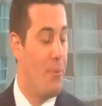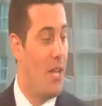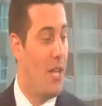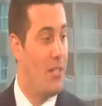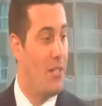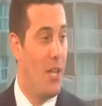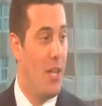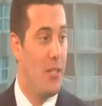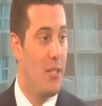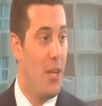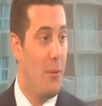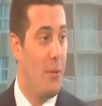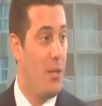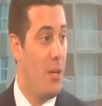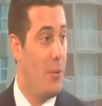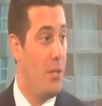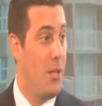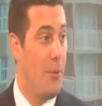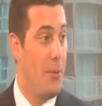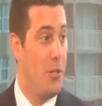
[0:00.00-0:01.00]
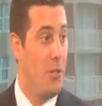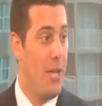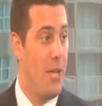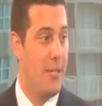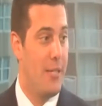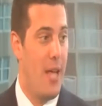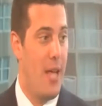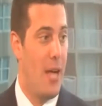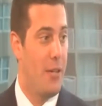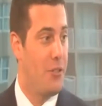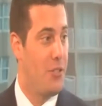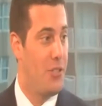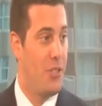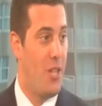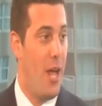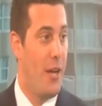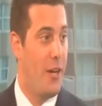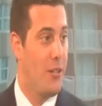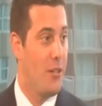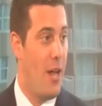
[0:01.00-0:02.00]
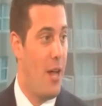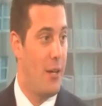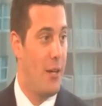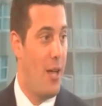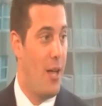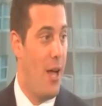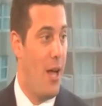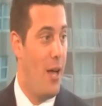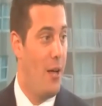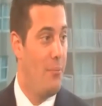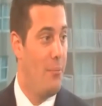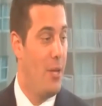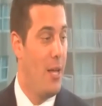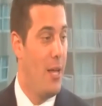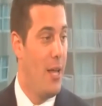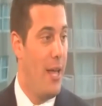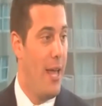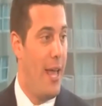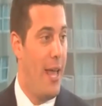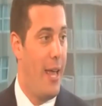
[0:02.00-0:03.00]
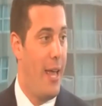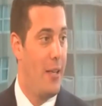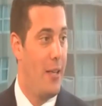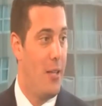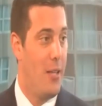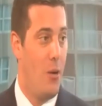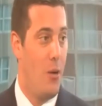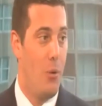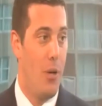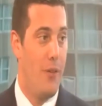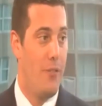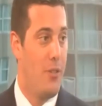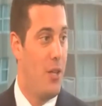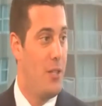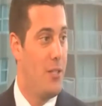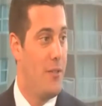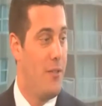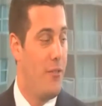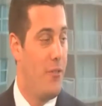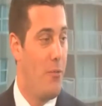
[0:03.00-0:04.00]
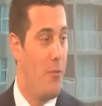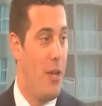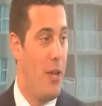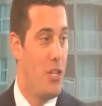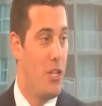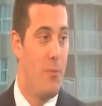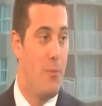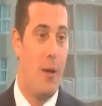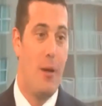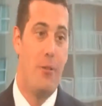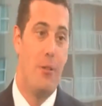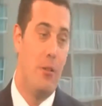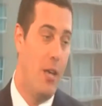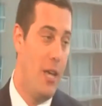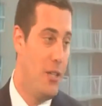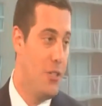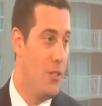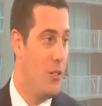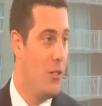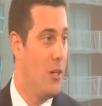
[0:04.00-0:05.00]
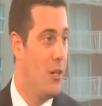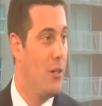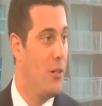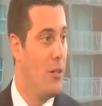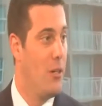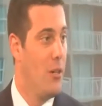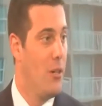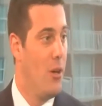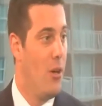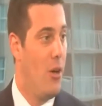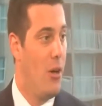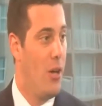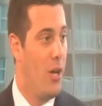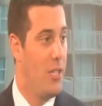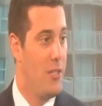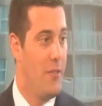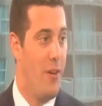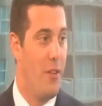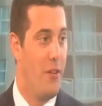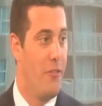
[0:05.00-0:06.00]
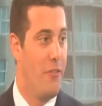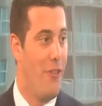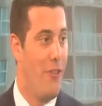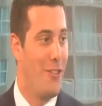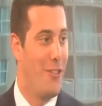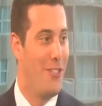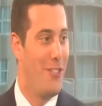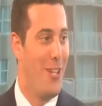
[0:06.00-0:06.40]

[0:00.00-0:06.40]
website's www.drsteiger.com, and we have tons of information about the laser and all kinds of other fun